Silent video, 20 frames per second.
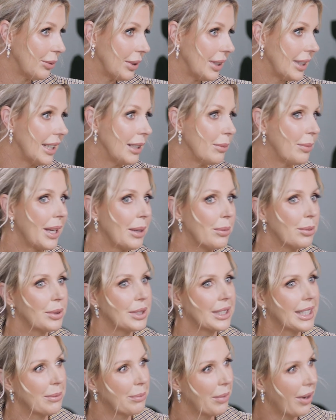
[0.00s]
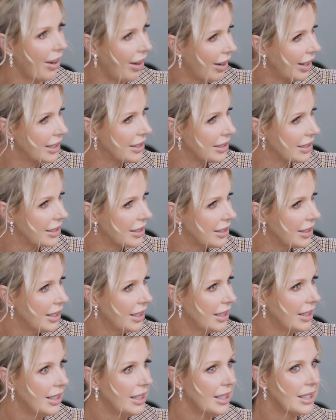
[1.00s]
We need people to get behind it
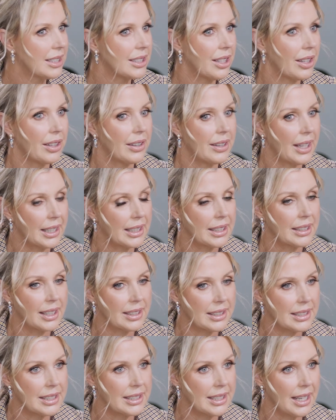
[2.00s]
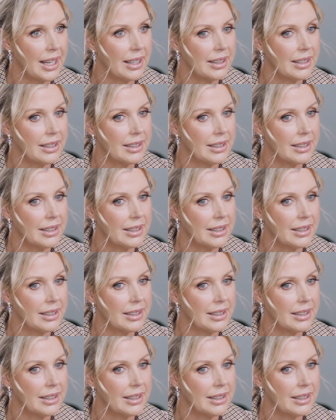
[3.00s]
so that they can understand